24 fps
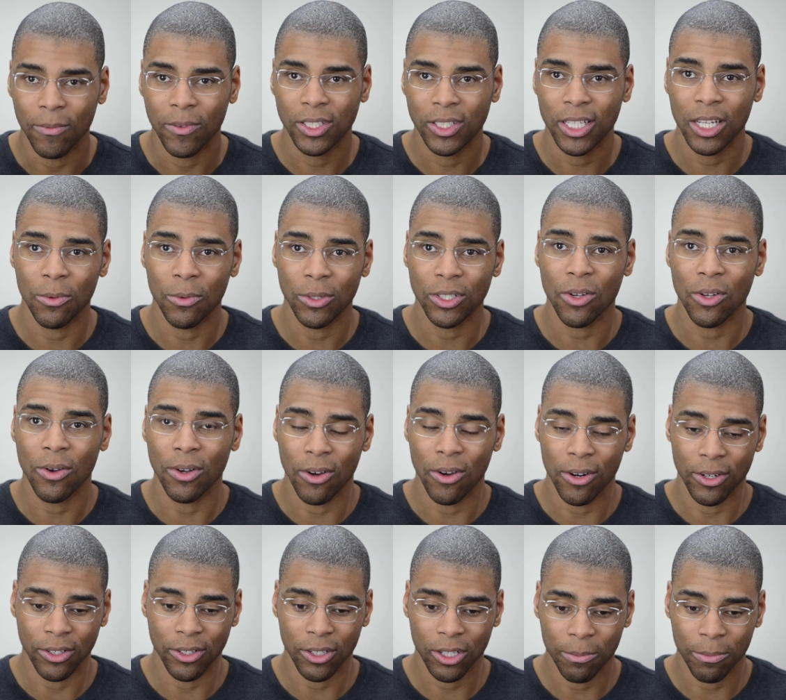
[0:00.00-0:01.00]
what's going
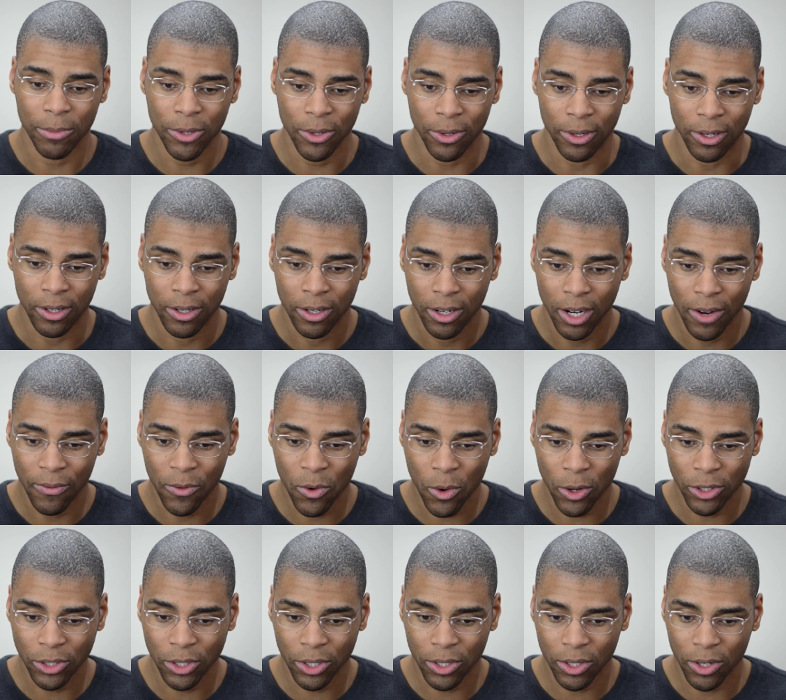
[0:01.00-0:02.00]
on in your computer. Of
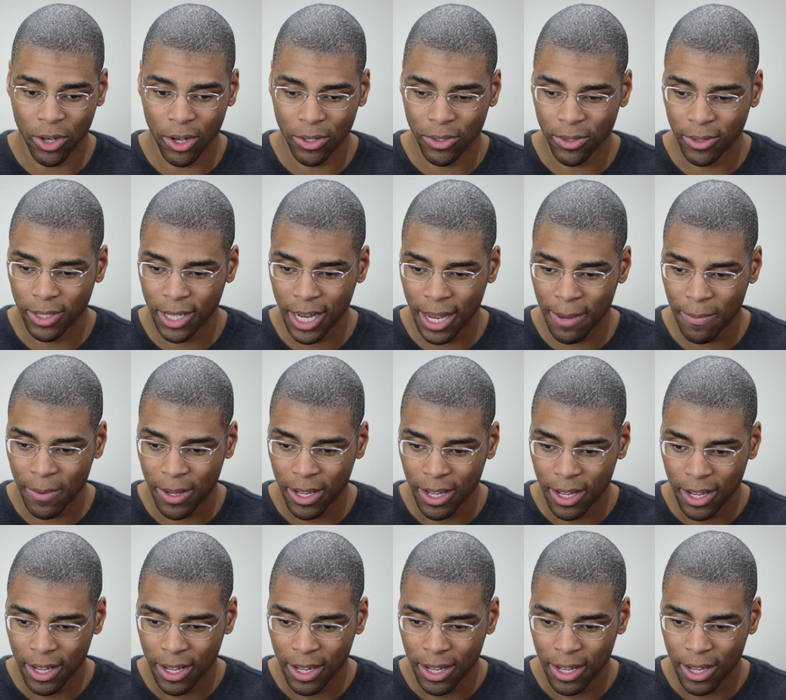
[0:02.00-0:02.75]
course, you can also type